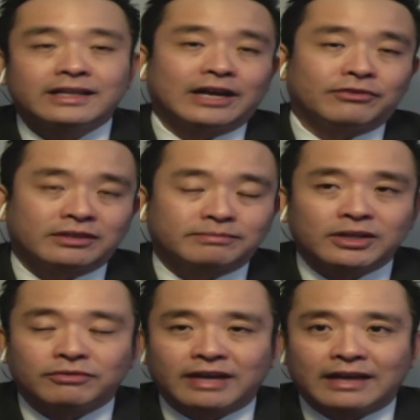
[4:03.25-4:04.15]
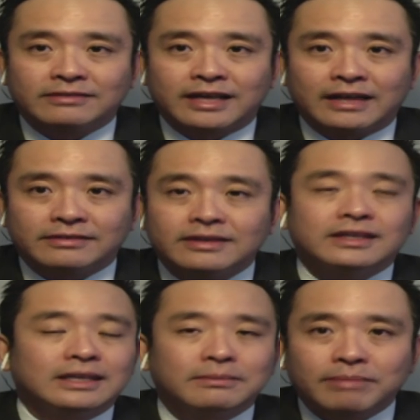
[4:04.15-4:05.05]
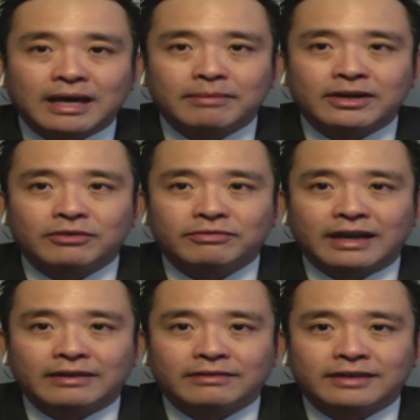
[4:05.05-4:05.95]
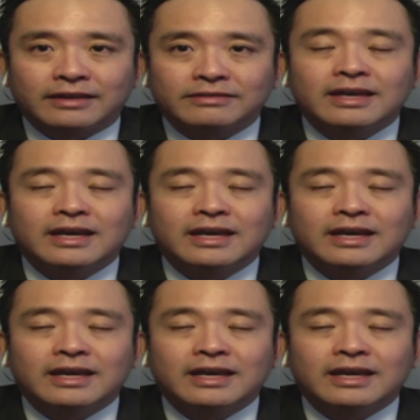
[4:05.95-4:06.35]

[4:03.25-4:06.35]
divestment of assets, impairment of assets,